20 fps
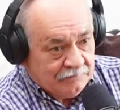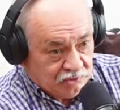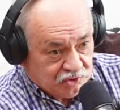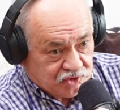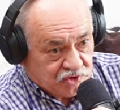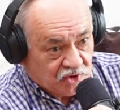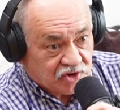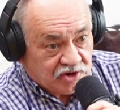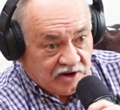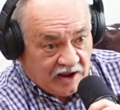it was
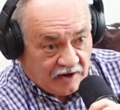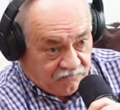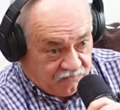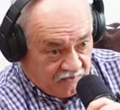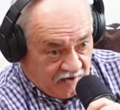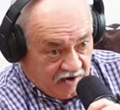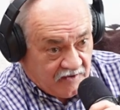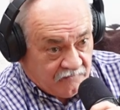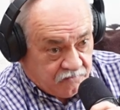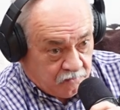just not
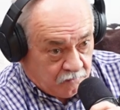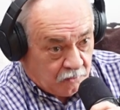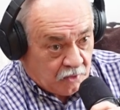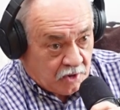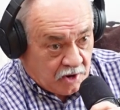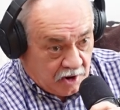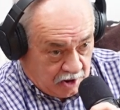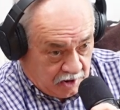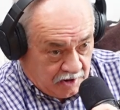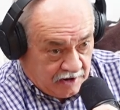far from where
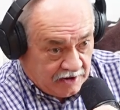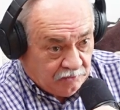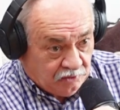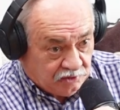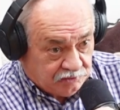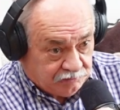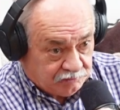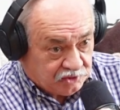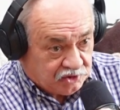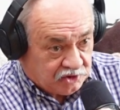our
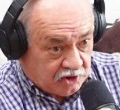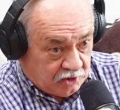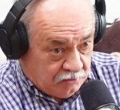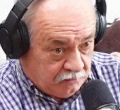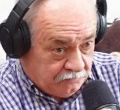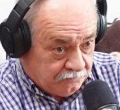house was too.